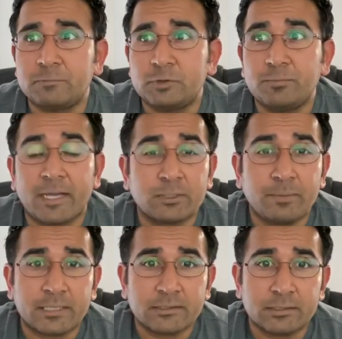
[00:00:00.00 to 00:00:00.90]
Two
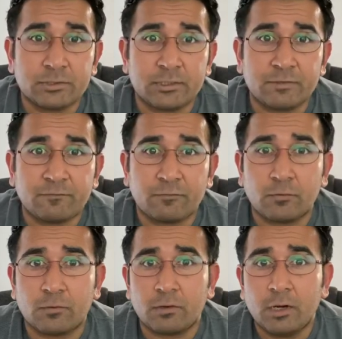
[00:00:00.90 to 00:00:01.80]
back-to-back centuries
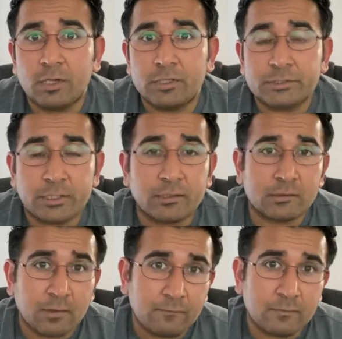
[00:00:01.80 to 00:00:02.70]
for Shikhar
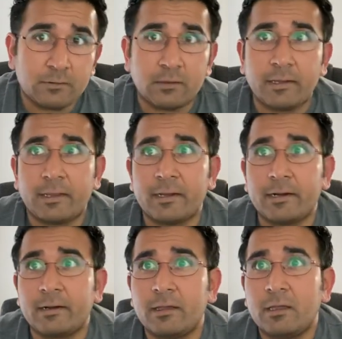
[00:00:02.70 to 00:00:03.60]
Dhawan,
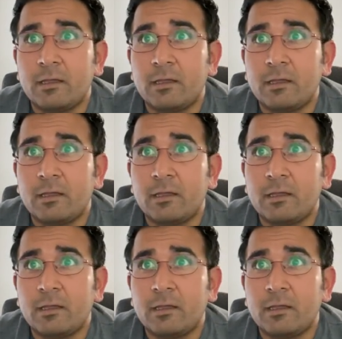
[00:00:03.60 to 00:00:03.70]
and